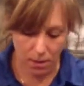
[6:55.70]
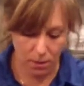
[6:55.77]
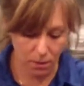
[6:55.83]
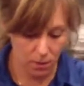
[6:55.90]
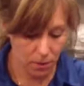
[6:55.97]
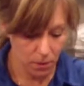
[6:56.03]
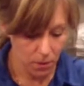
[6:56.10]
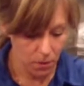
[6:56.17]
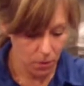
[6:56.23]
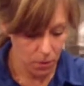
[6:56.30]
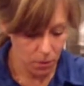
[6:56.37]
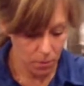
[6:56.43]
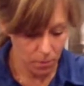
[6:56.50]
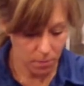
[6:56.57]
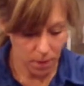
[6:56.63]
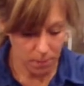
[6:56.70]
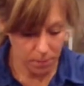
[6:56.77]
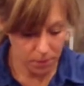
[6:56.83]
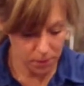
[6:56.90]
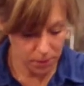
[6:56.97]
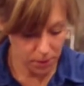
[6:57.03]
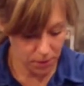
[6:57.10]
and
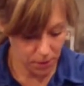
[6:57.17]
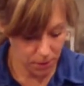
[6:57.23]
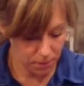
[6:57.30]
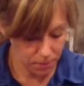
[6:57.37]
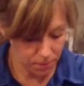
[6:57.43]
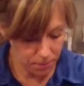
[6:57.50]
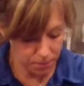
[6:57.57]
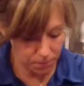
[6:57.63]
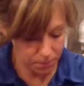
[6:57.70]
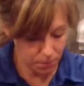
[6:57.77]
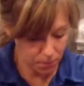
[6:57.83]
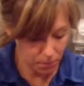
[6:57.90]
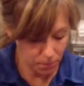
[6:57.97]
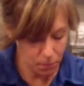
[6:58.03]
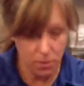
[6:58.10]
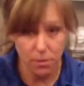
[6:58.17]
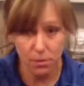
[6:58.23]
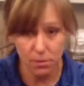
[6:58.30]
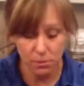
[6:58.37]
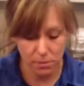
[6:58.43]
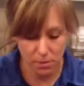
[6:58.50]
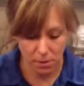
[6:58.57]
maple syrup,
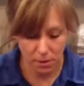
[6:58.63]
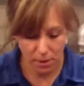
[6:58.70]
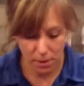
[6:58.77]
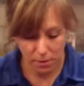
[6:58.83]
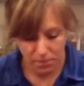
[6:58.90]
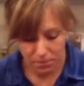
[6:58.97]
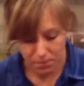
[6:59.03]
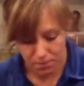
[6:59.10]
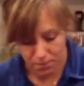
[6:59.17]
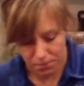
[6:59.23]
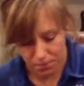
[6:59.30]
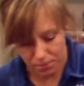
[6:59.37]
which is a little sticky.